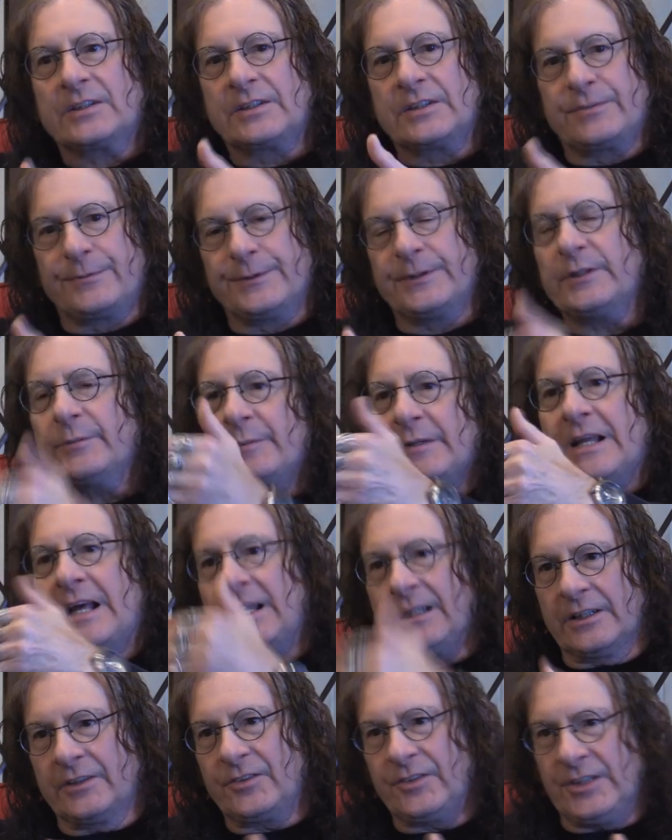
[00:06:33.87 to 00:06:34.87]
Philip and
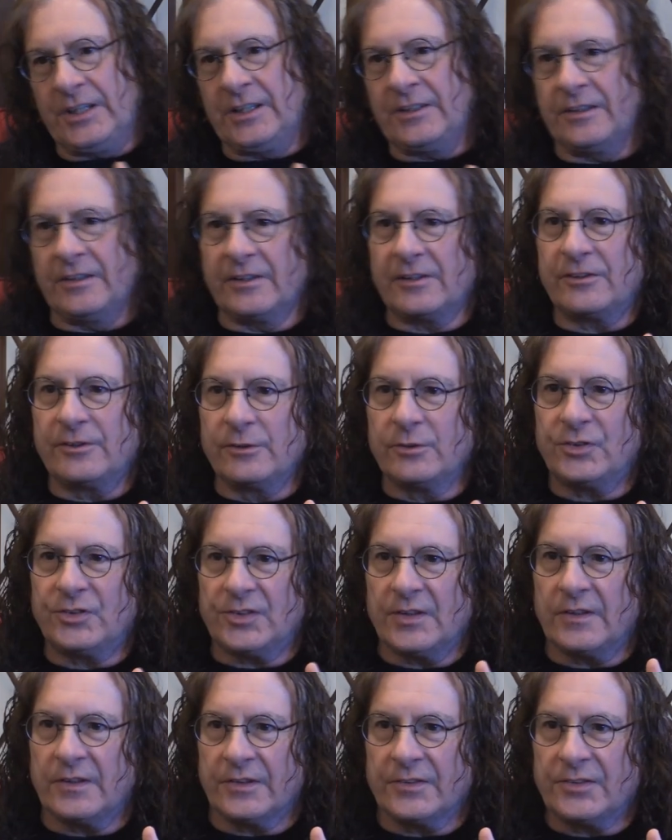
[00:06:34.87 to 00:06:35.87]
Alexander, the two
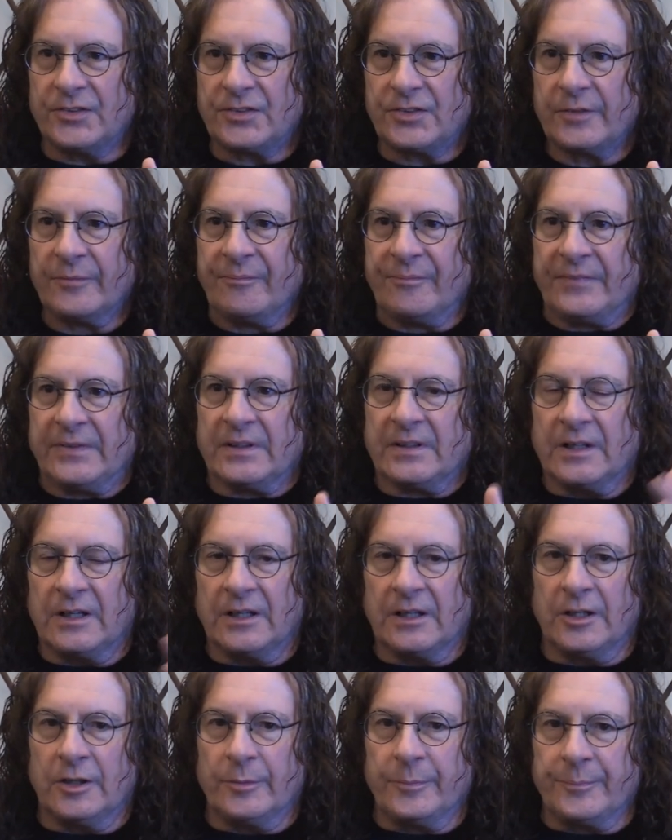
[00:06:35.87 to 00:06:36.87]
sons,
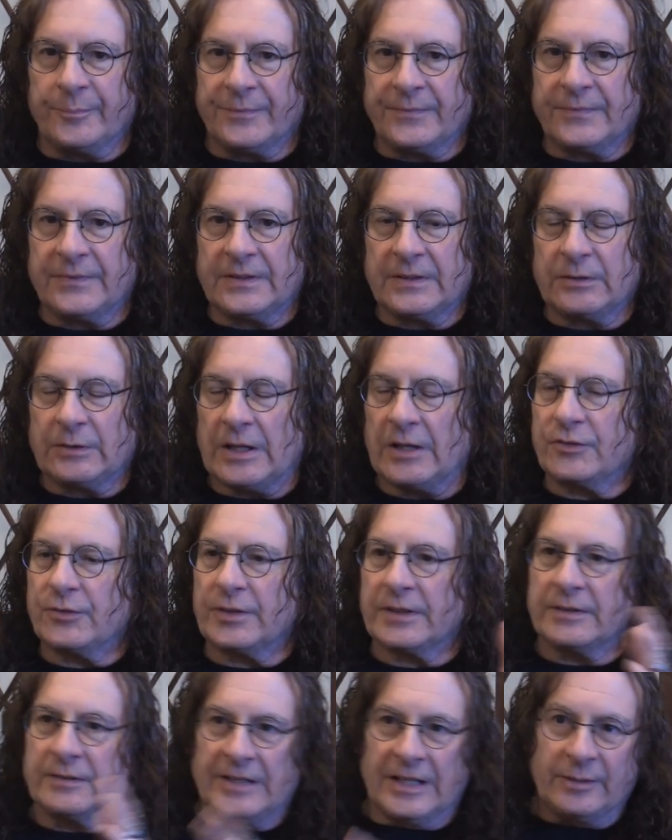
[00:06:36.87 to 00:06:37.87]
um,
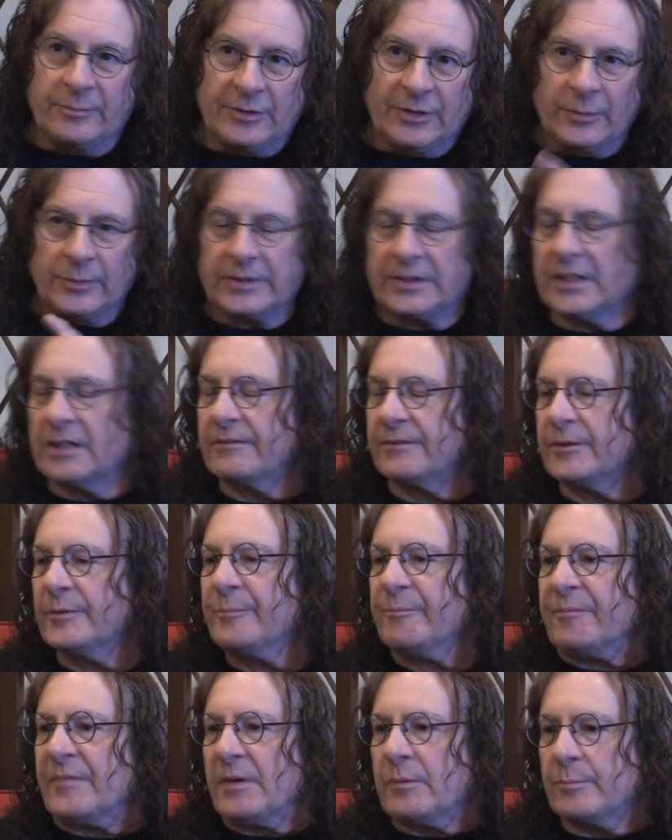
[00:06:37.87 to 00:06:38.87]
that's the names they were
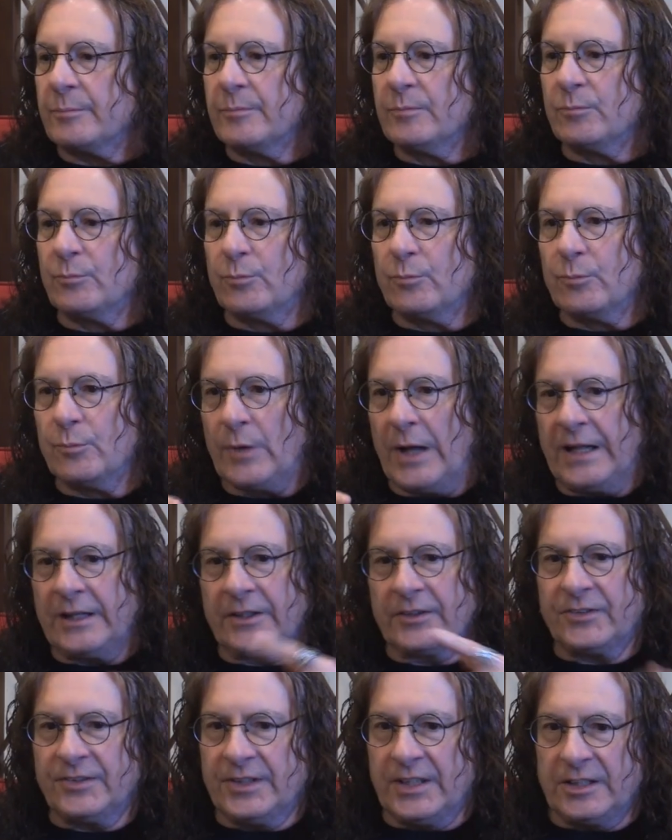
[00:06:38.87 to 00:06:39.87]
given,
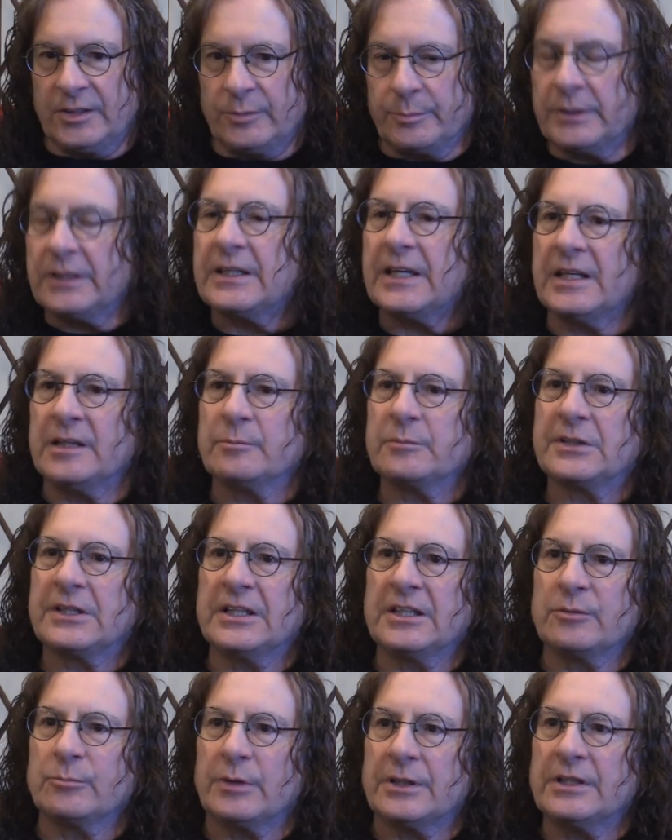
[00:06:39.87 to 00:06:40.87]
Alexander became
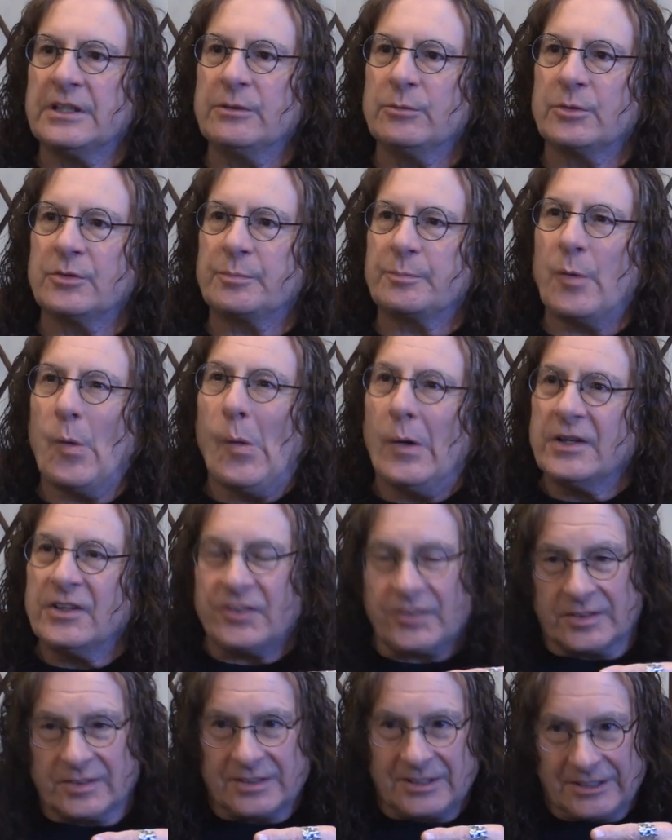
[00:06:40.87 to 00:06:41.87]
king, but he was
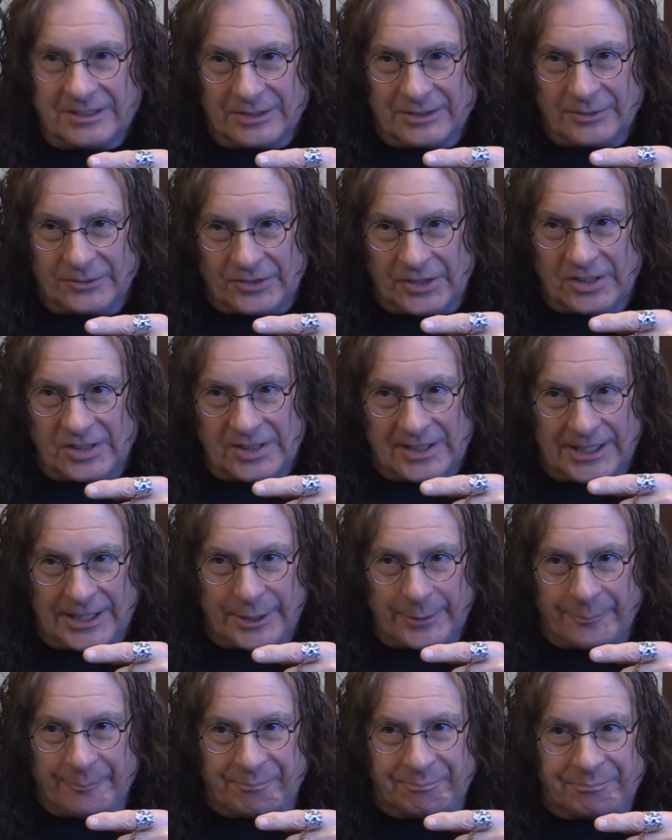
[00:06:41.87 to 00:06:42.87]
poisoned they
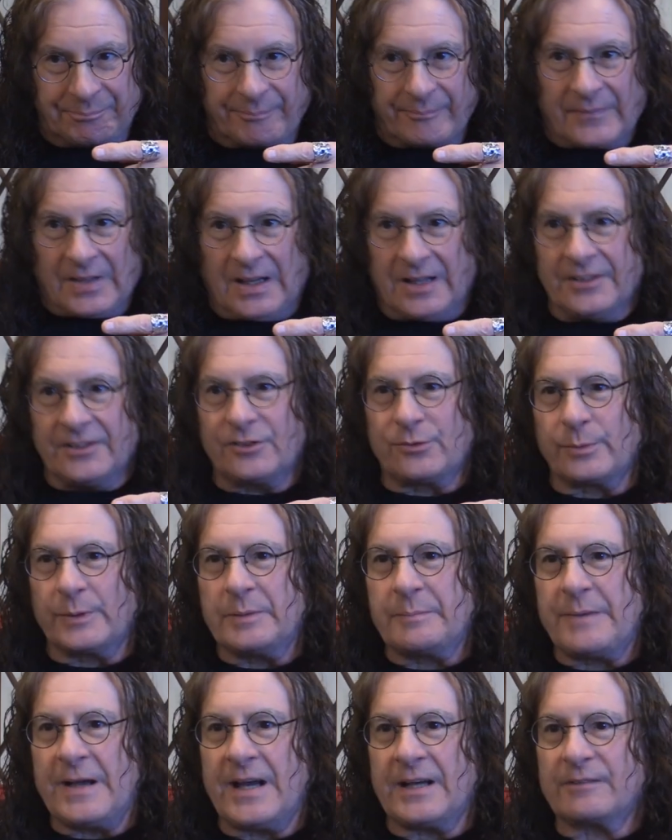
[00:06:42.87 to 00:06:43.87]
think, on his
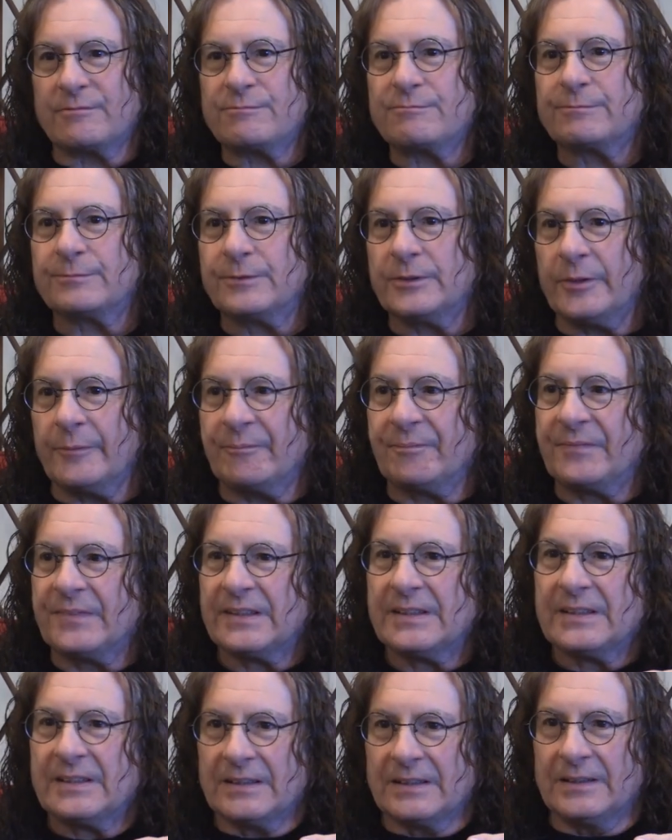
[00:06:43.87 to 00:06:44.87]
way back from
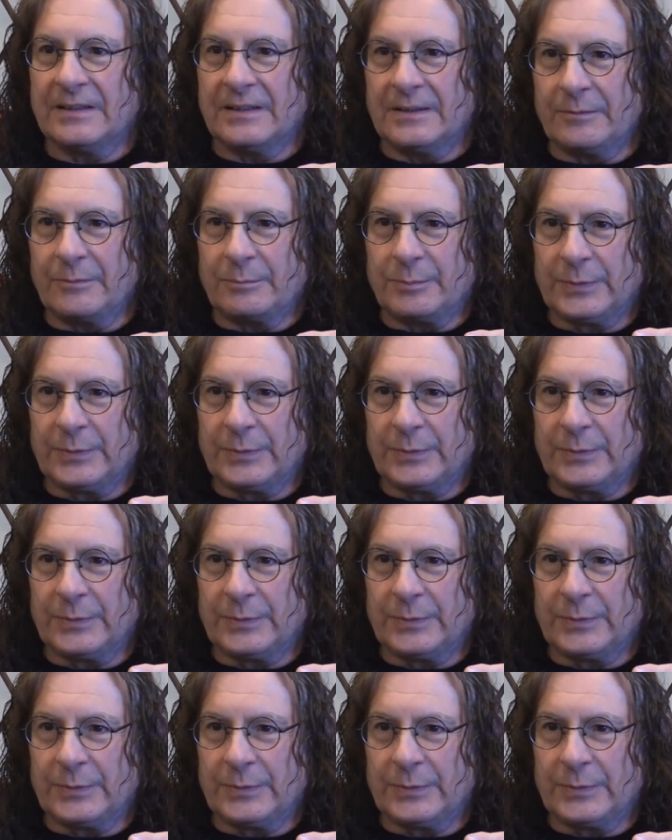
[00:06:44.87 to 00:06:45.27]
Who do you uh, think